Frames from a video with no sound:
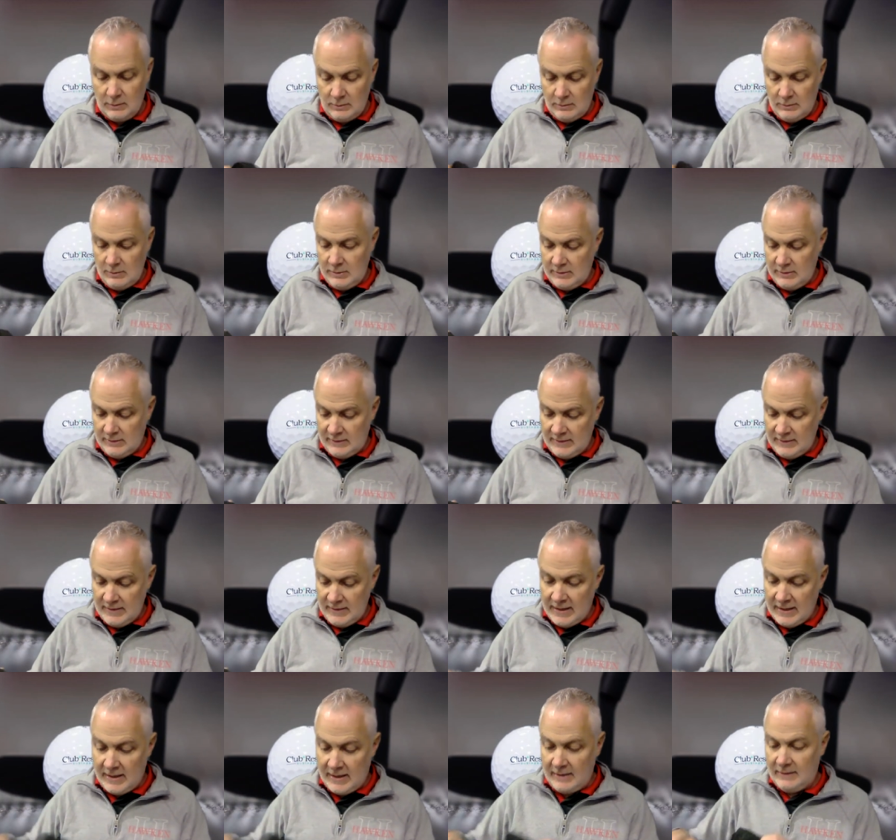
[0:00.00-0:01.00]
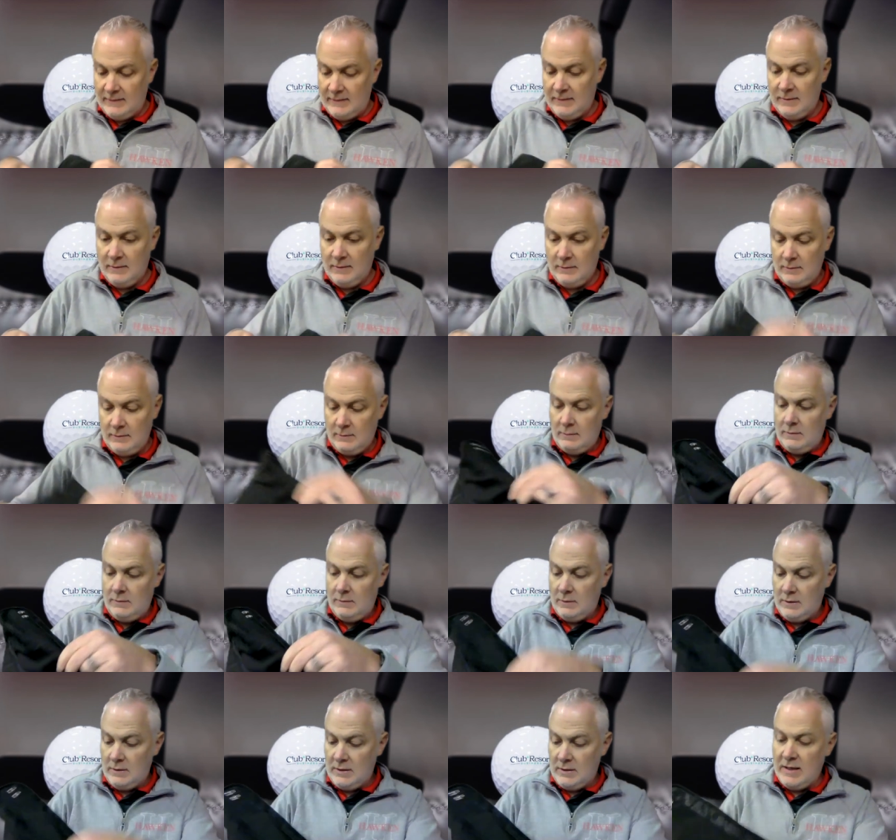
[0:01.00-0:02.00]
Look at that.
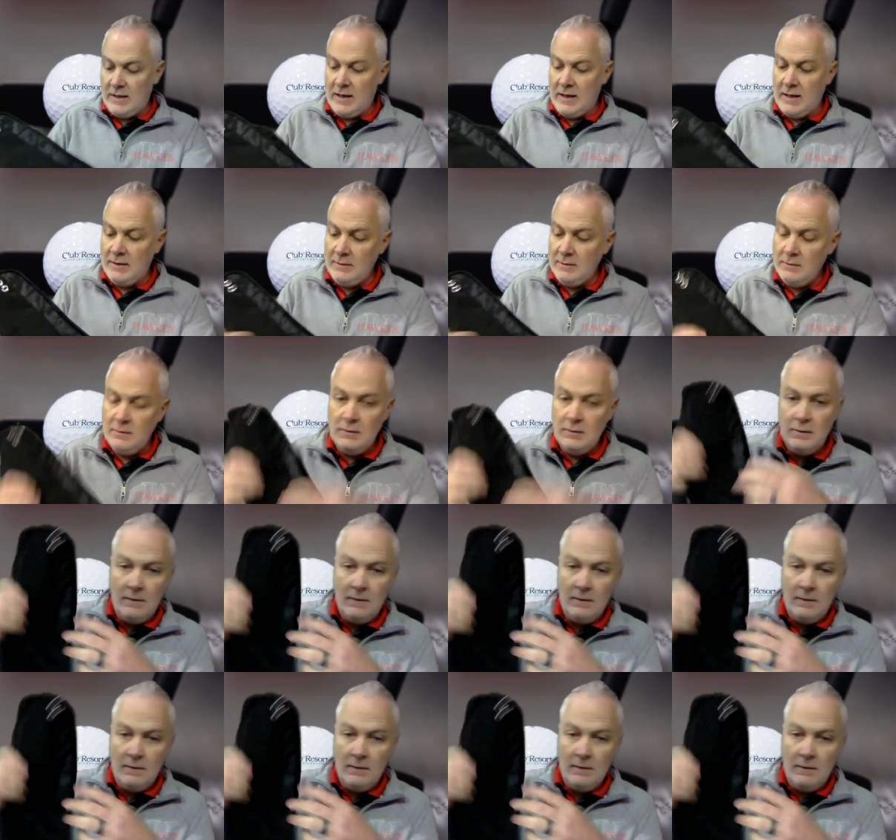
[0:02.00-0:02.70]
Again,